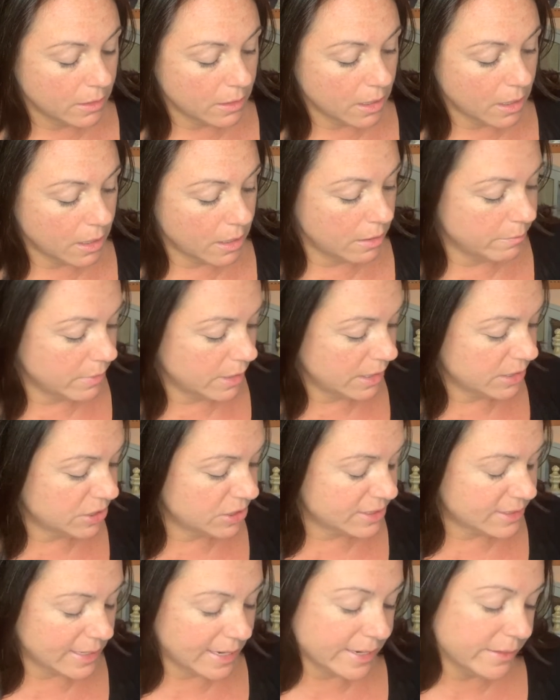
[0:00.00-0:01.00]
I
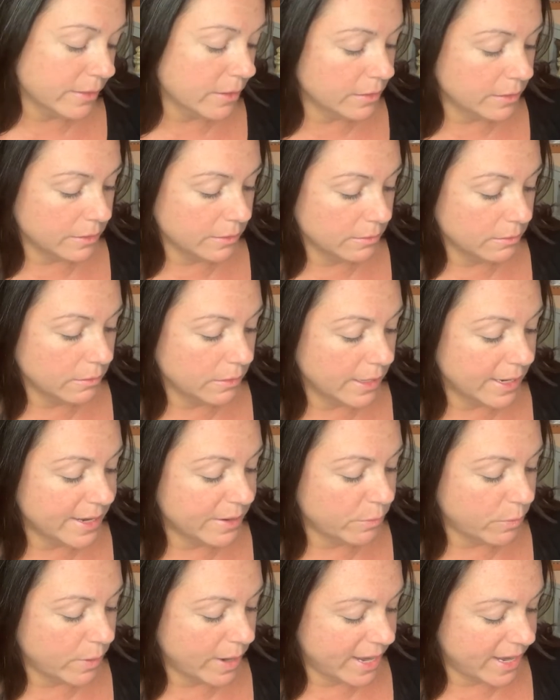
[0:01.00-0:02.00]
just like the
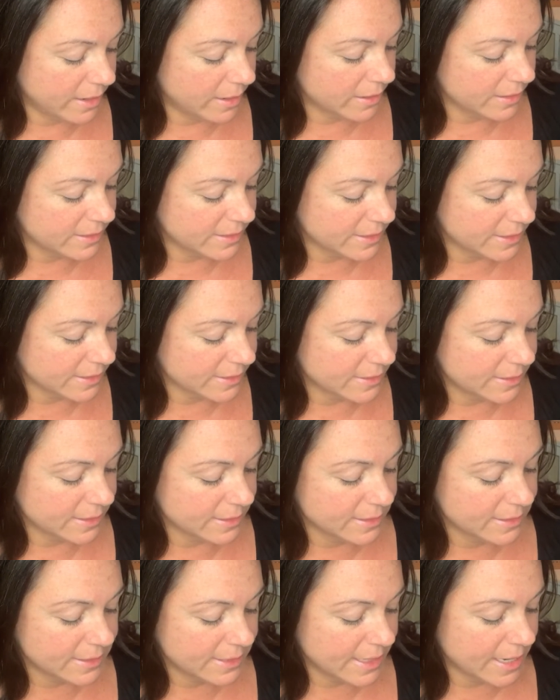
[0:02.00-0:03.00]
lightweight
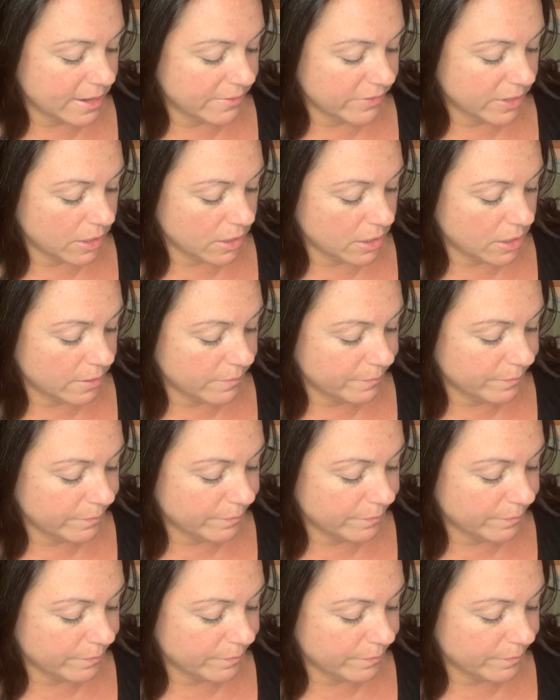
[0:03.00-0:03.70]
consistency of it all.